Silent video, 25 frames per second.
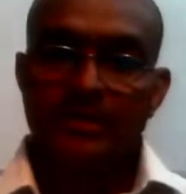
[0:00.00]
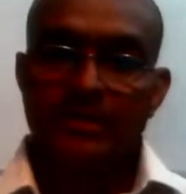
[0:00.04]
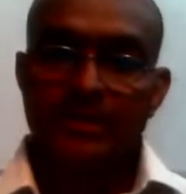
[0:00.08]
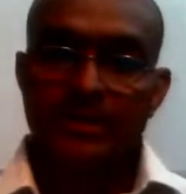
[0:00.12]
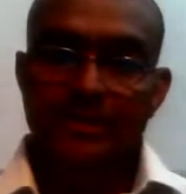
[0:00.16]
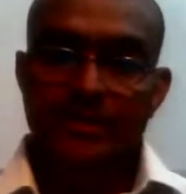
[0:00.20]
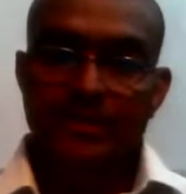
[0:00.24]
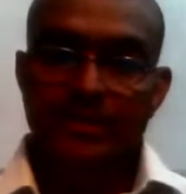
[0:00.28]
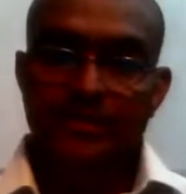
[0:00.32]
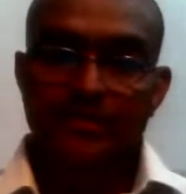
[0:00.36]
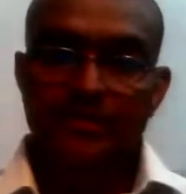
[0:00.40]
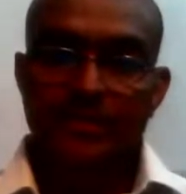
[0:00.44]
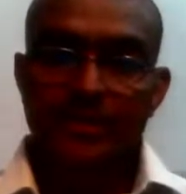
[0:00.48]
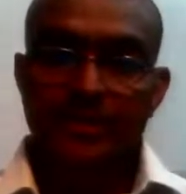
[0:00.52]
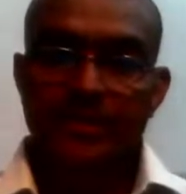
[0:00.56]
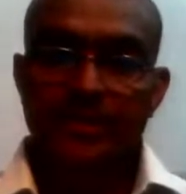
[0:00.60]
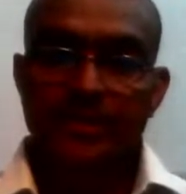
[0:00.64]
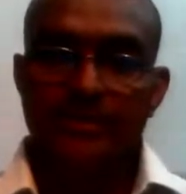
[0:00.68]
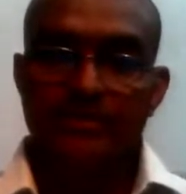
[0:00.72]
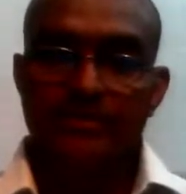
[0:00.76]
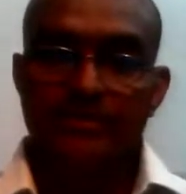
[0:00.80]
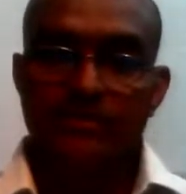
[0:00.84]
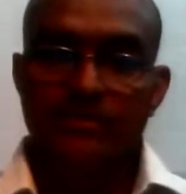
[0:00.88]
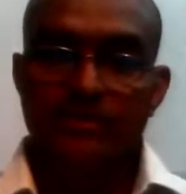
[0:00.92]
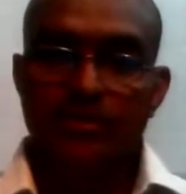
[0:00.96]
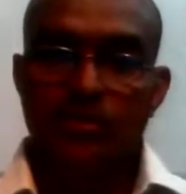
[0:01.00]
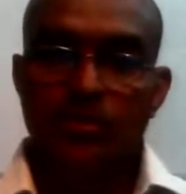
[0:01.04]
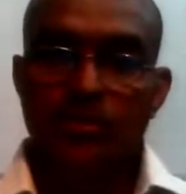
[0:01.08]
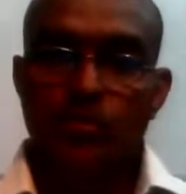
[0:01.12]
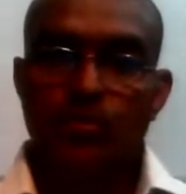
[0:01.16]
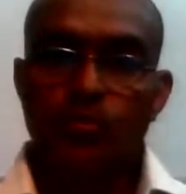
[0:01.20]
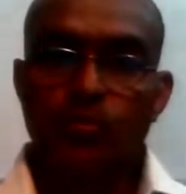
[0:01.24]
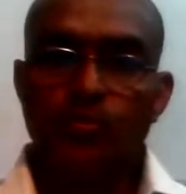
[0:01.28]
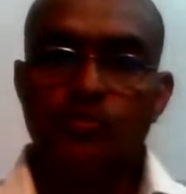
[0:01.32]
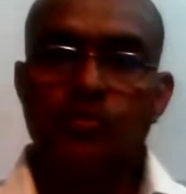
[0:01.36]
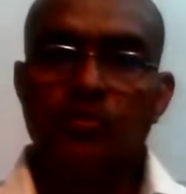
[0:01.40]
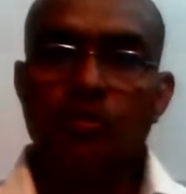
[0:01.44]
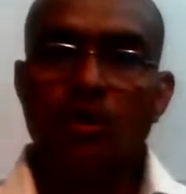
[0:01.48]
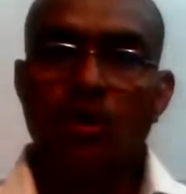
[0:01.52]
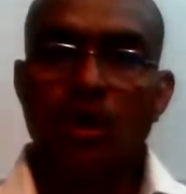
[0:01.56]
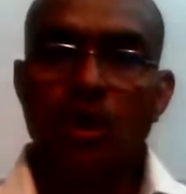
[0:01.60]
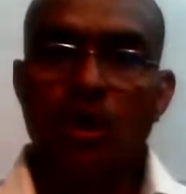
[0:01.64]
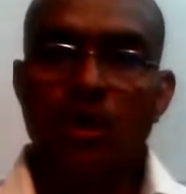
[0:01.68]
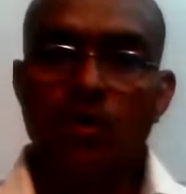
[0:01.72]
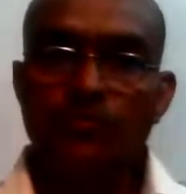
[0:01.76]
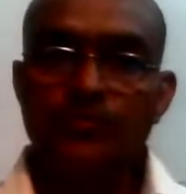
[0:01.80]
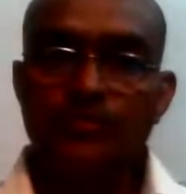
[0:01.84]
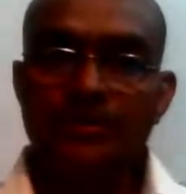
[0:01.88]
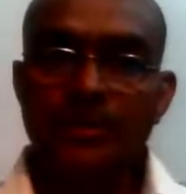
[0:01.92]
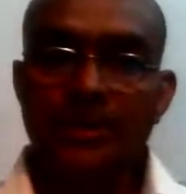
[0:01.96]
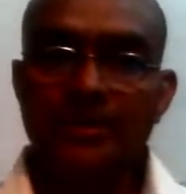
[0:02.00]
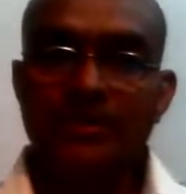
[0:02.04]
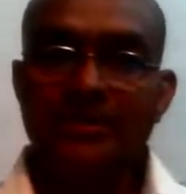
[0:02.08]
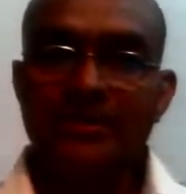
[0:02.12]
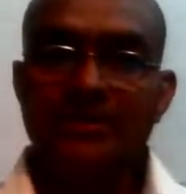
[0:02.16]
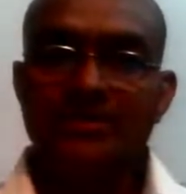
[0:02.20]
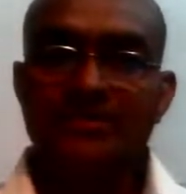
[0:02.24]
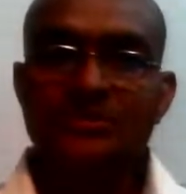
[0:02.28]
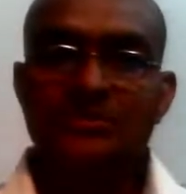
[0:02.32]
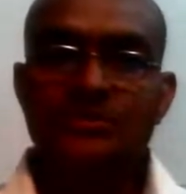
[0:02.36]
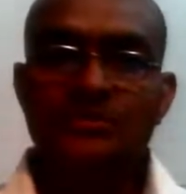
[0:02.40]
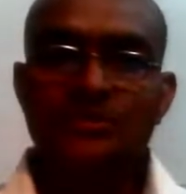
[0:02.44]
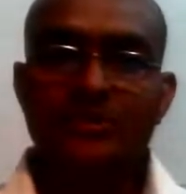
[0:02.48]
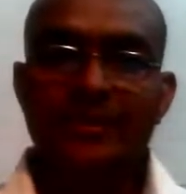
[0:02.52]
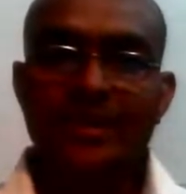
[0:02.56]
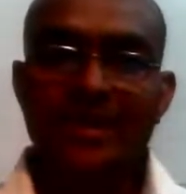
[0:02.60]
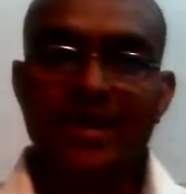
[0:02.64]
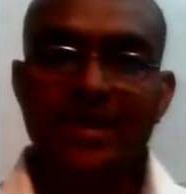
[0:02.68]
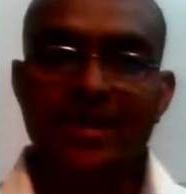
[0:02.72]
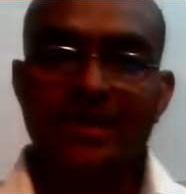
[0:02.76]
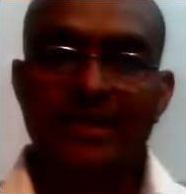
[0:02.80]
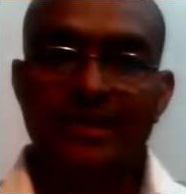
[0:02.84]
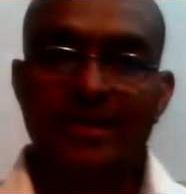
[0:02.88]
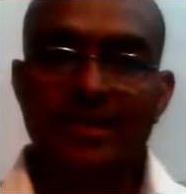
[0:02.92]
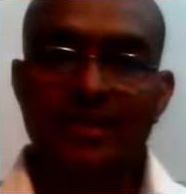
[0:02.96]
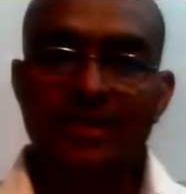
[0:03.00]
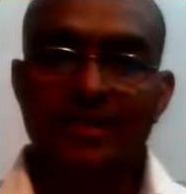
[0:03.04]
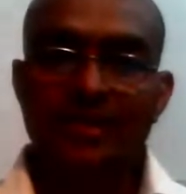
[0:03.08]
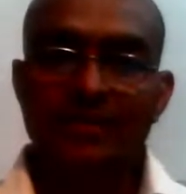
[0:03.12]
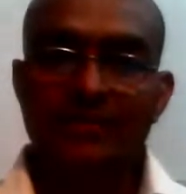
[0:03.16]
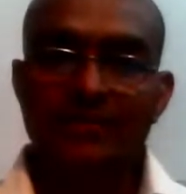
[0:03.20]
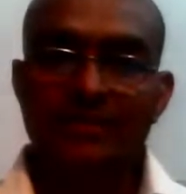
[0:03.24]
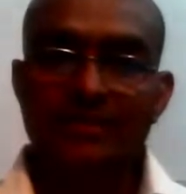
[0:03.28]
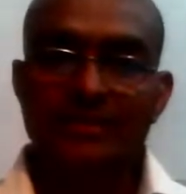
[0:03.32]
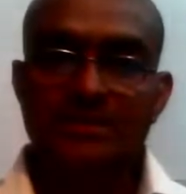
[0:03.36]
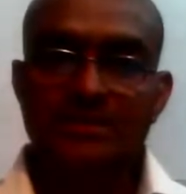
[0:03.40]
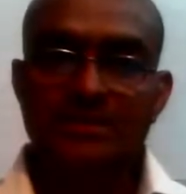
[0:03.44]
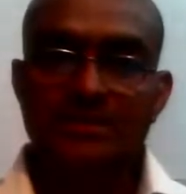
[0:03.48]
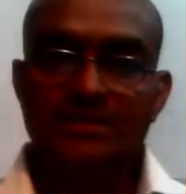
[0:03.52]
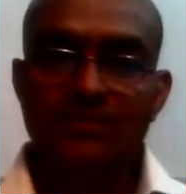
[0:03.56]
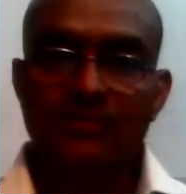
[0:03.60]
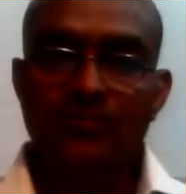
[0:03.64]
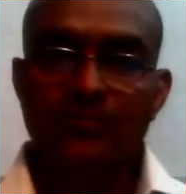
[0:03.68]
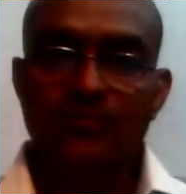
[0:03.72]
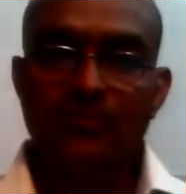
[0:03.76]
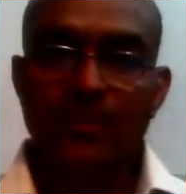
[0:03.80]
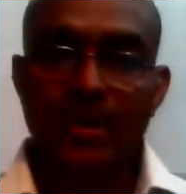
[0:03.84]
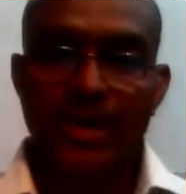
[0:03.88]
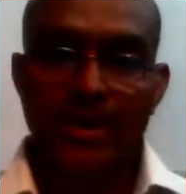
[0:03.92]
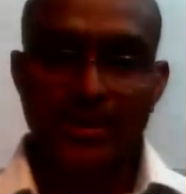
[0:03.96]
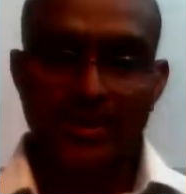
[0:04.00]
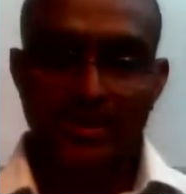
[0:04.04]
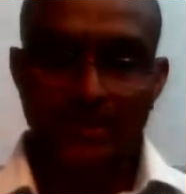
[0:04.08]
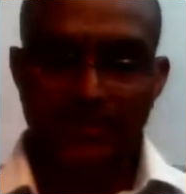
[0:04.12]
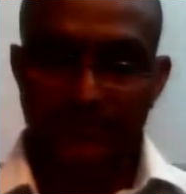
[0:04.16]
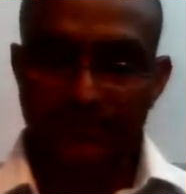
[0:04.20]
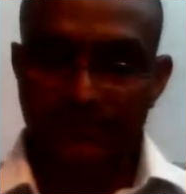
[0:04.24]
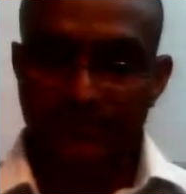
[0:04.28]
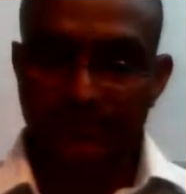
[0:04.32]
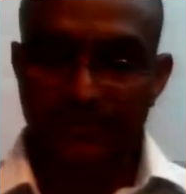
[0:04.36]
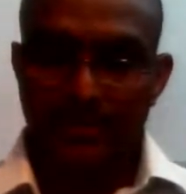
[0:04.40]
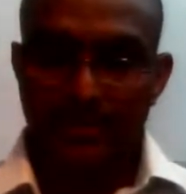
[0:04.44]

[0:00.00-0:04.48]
a company whose object is to carry on business of banking.